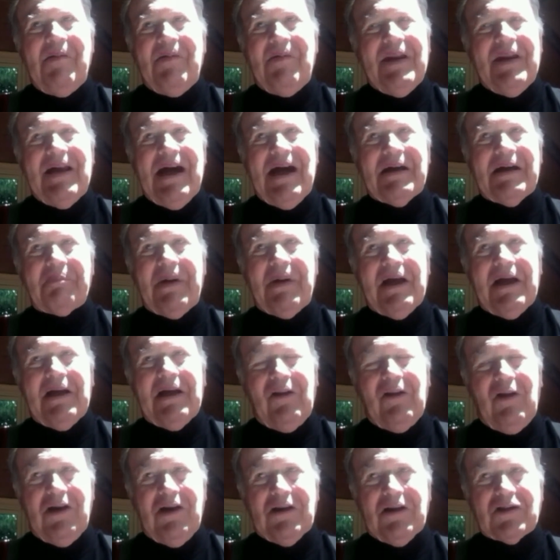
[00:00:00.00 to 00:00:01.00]
Not
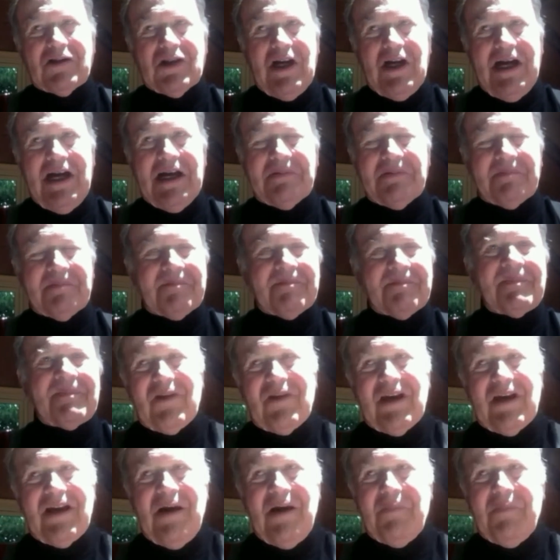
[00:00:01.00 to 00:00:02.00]
by a long shot.
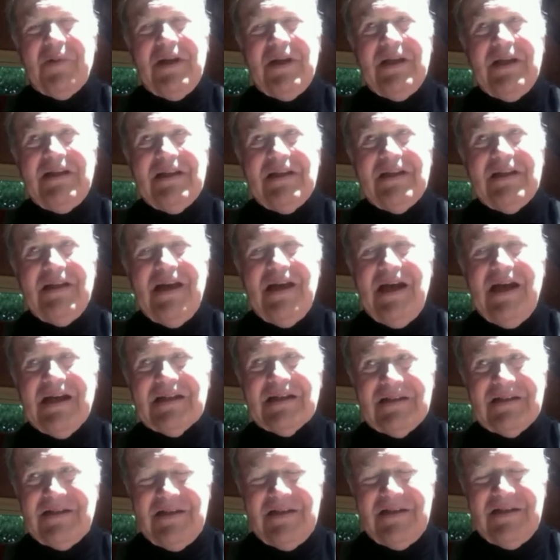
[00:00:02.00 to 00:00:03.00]
The company did
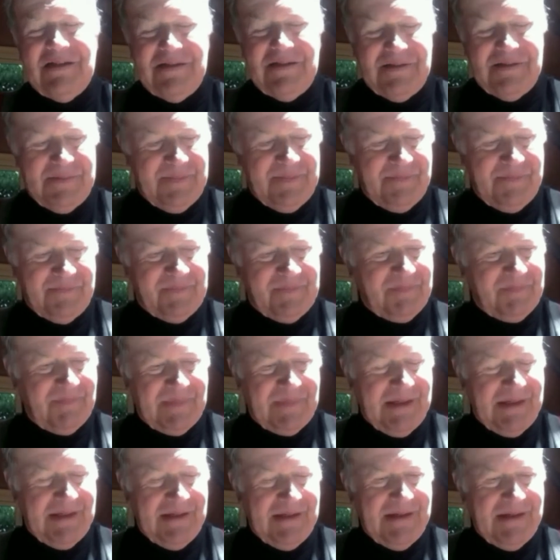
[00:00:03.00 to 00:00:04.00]
not,
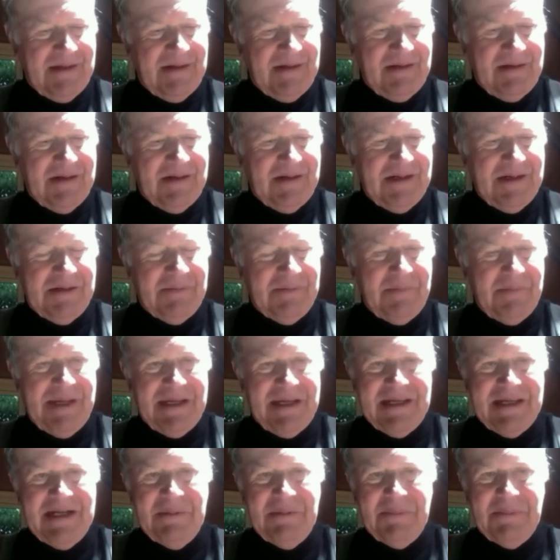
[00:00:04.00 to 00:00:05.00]
didn't
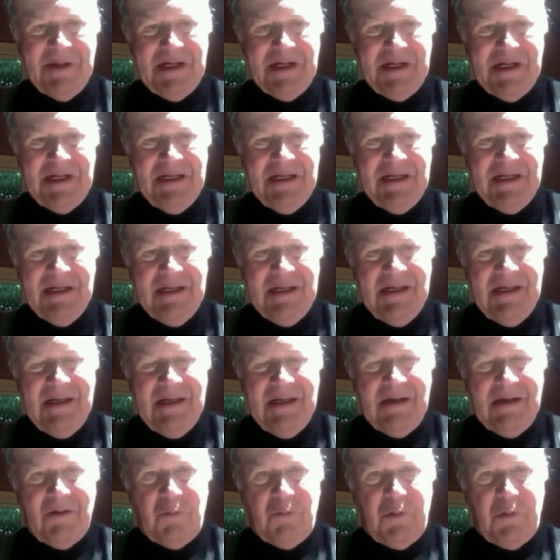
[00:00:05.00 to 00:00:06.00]
make anybody
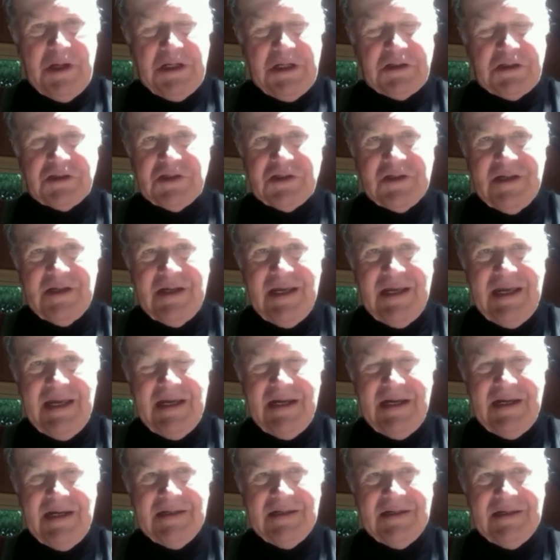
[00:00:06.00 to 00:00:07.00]
rich.
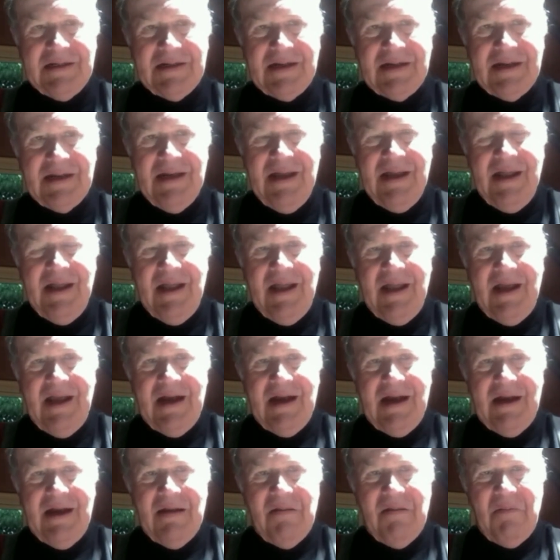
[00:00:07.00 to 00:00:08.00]
And,
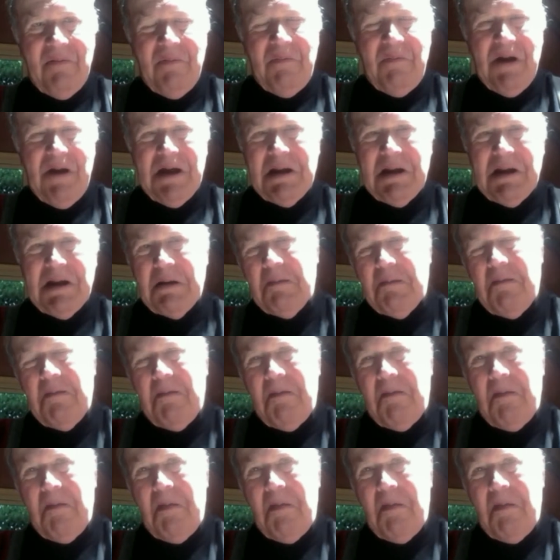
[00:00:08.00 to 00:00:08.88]
but,